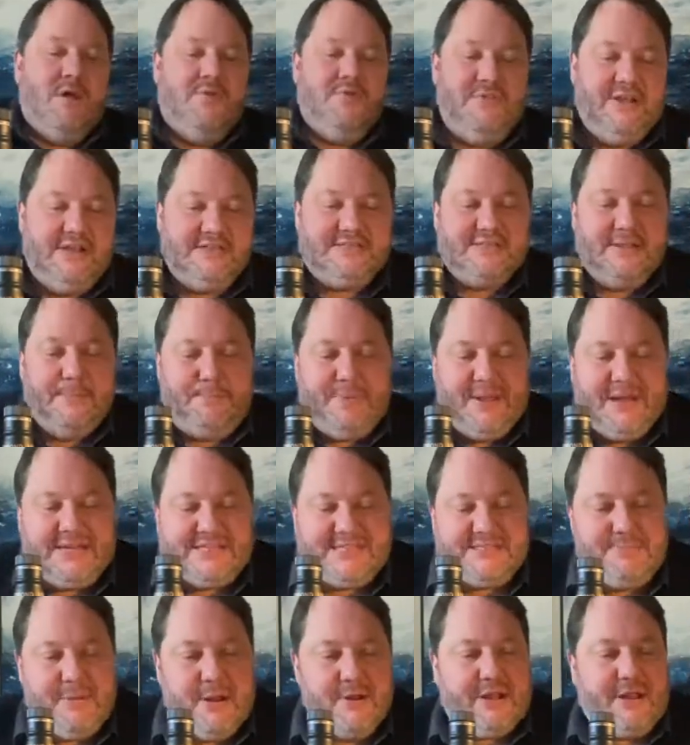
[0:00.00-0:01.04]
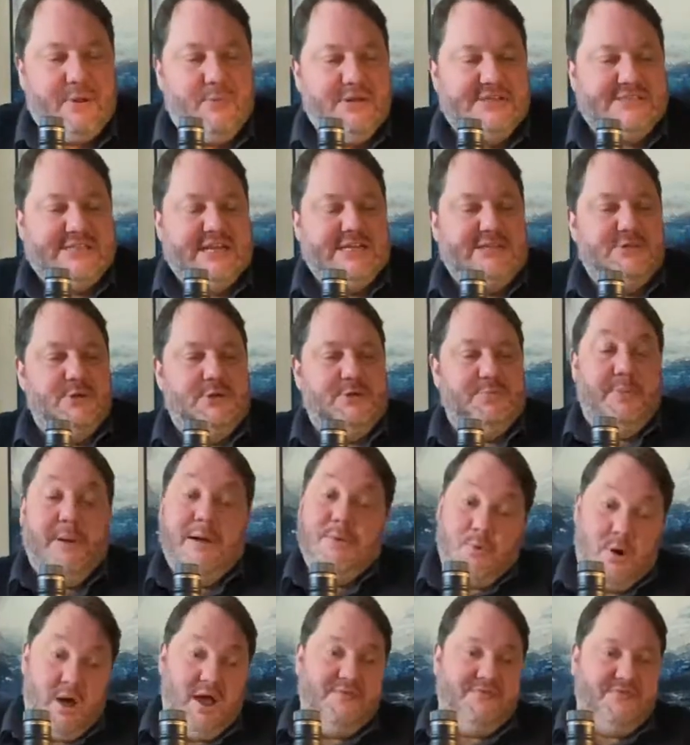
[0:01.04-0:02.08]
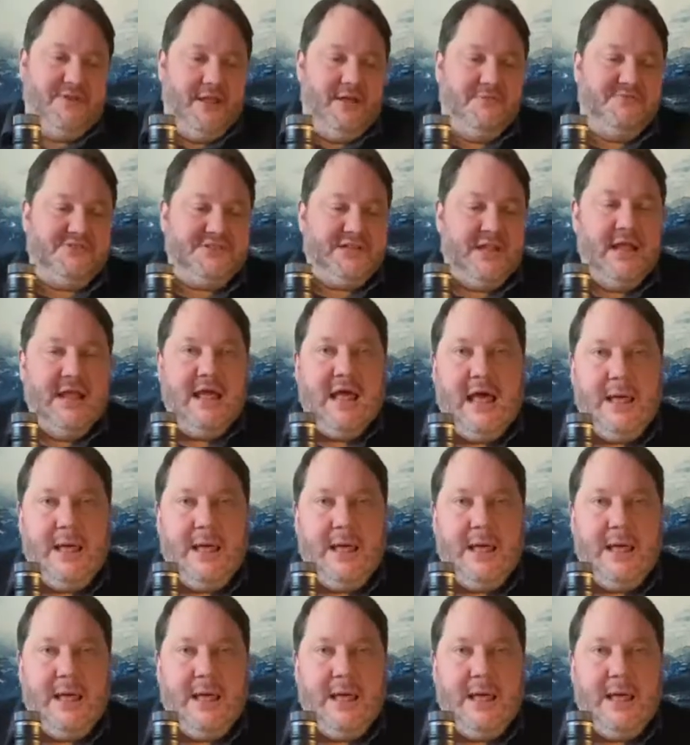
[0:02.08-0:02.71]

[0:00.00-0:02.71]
These are the big smoky whiskies which my wife loves.